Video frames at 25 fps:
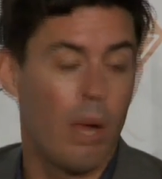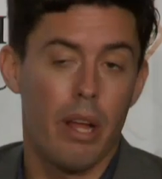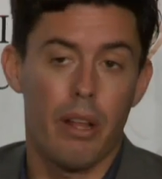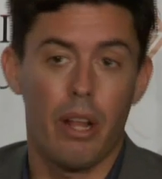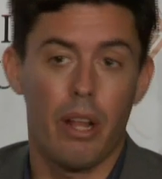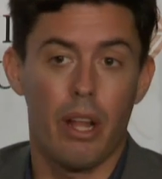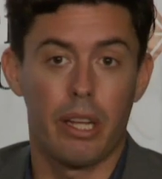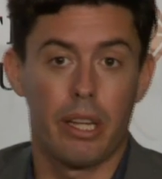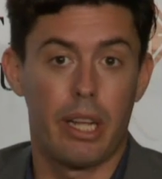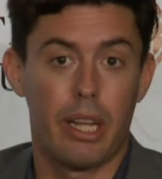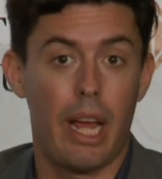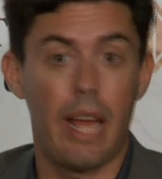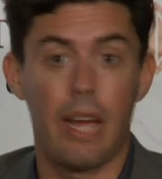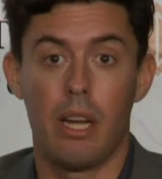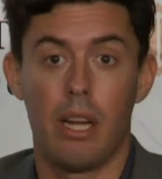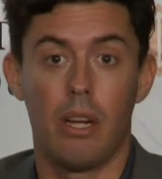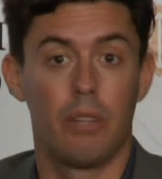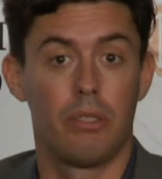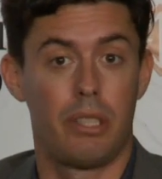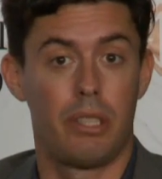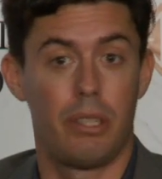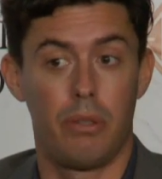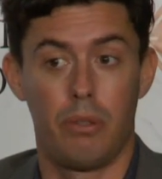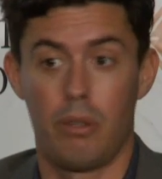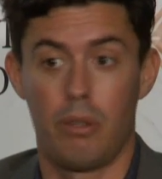Well, okay,
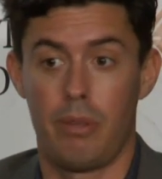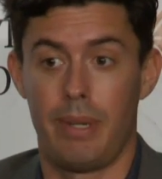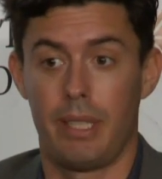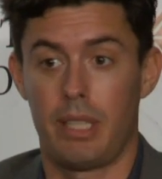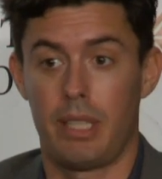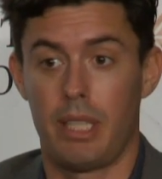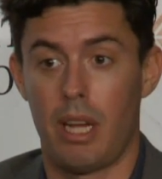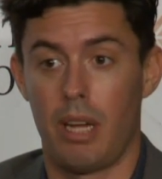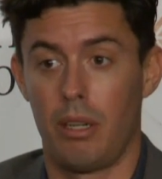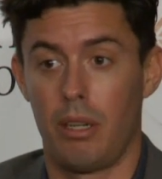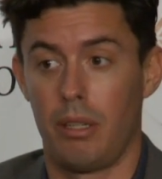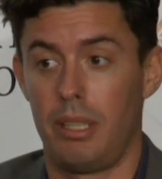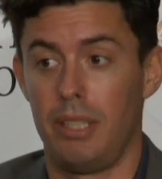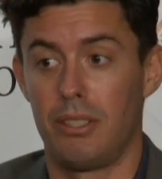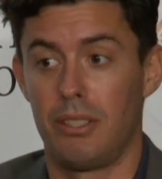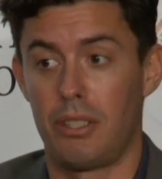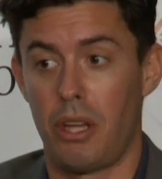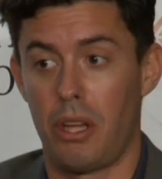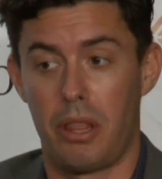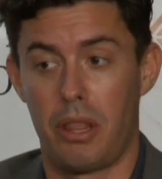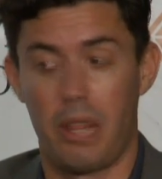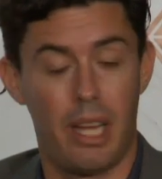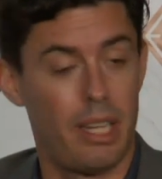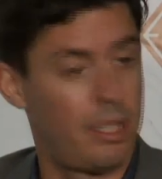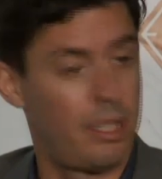no, say what you want about Donald. He's
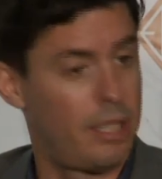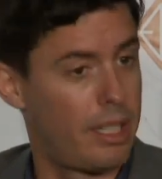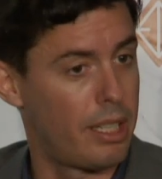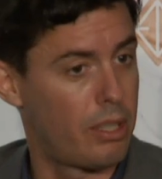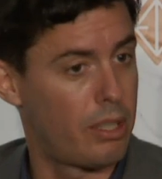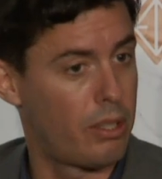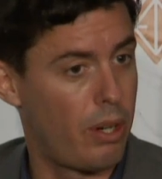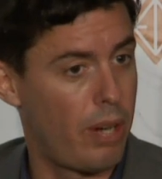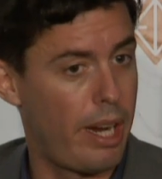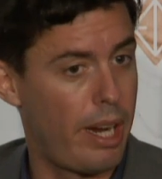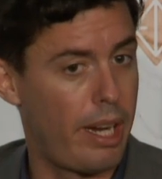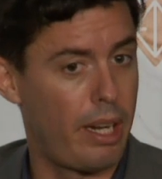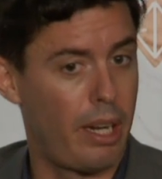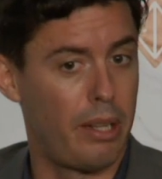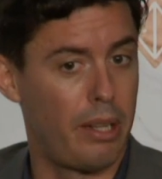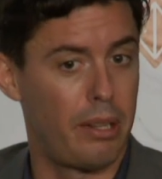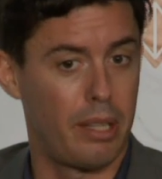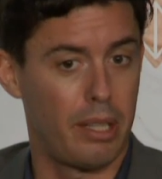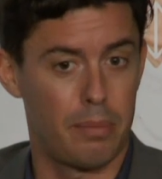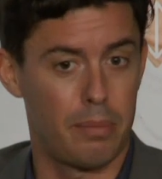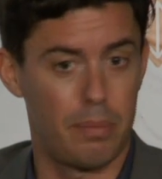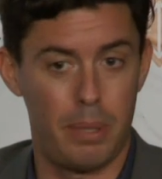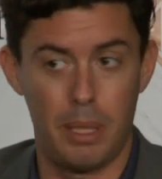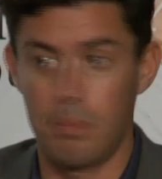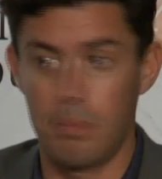authentic, right? Yeah. I
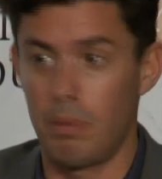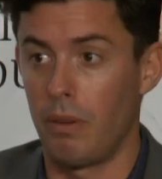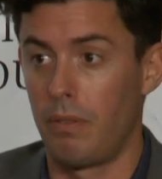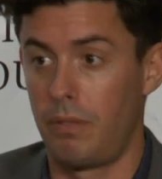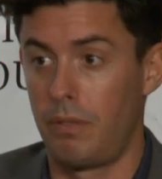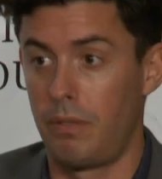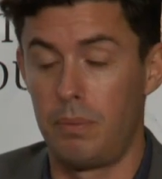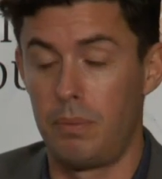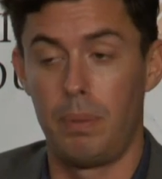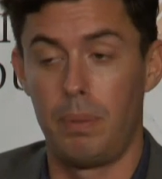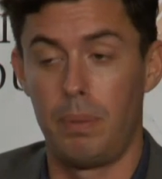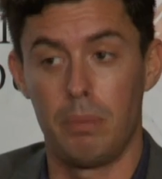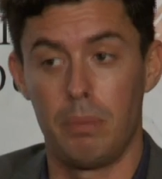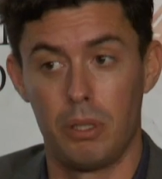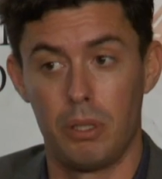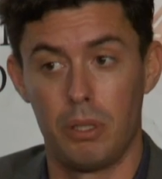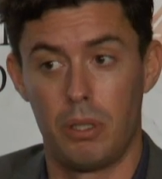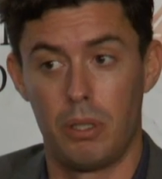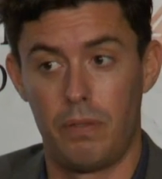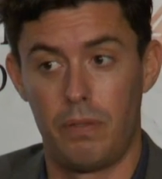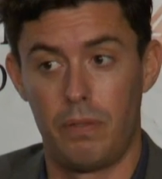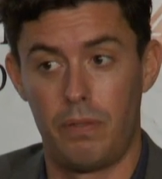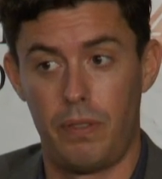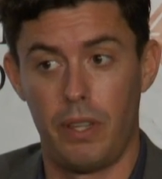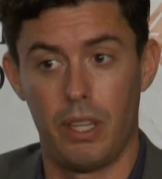think people
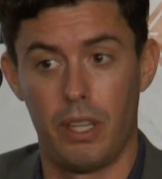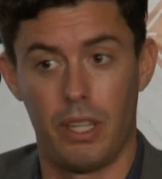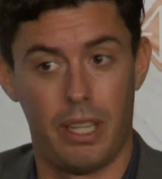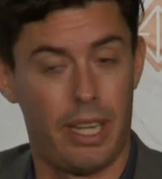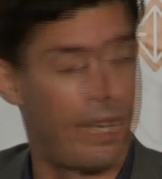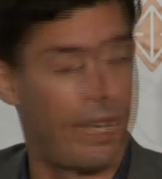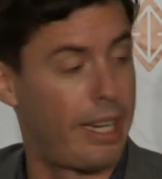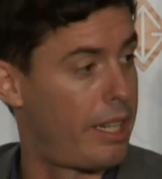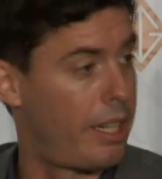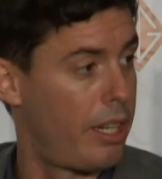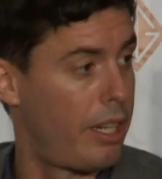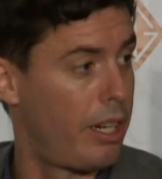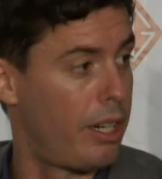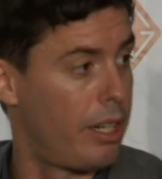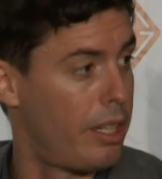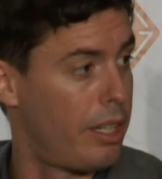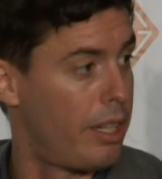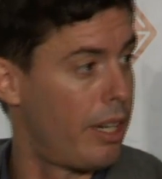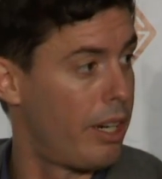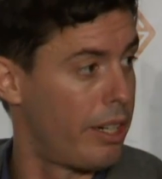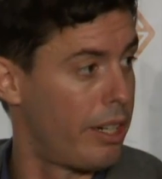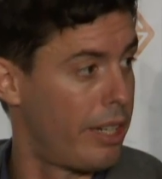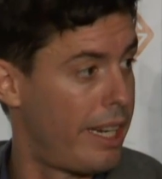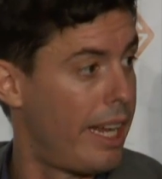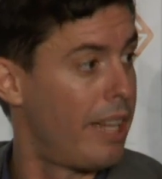do feel like they're
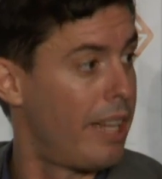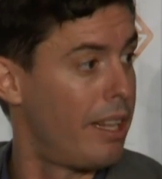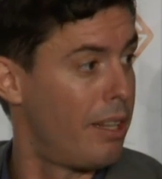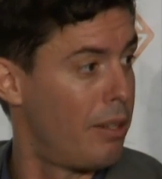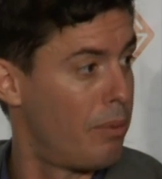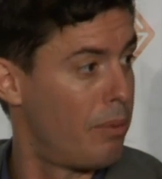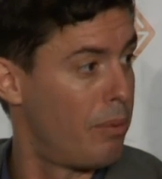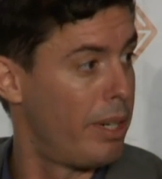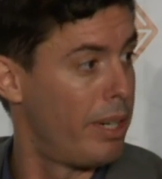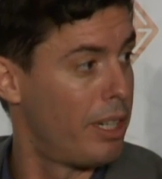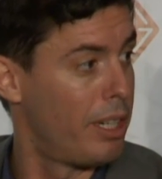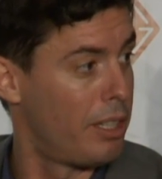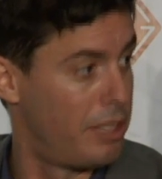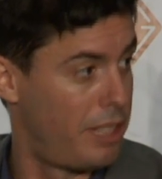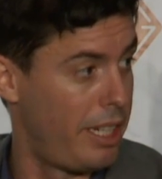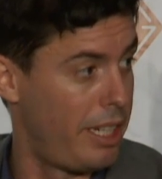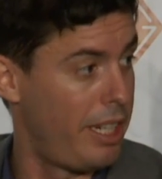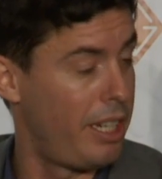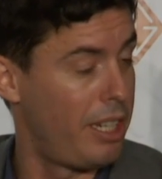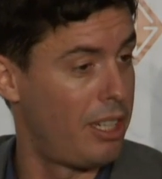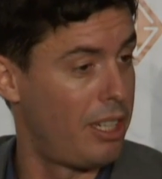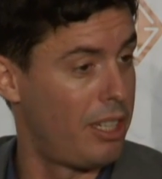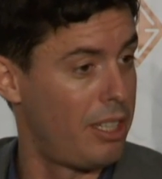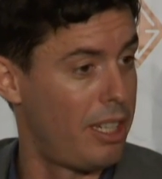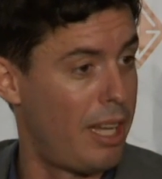getting the real
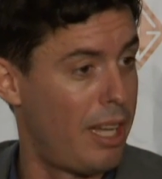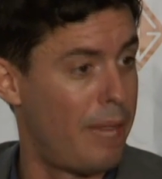deal.